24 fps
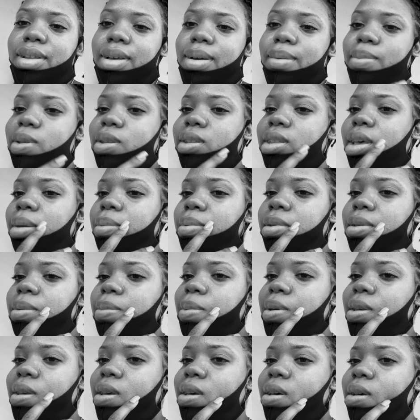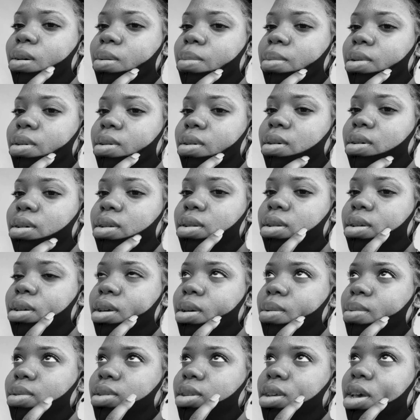I'm just happy to be here. Oh my god.
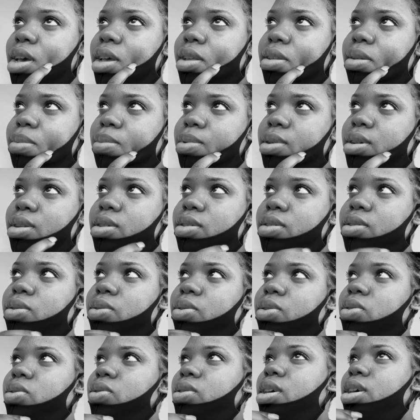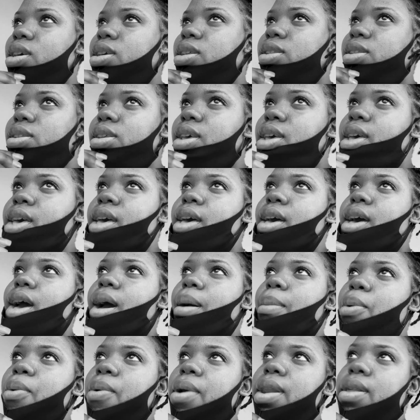It was a hassle bring these two suitcases.
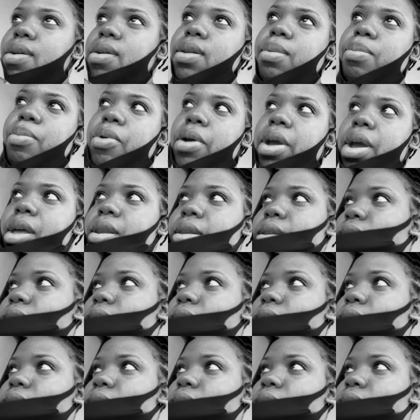I'm already on a breath.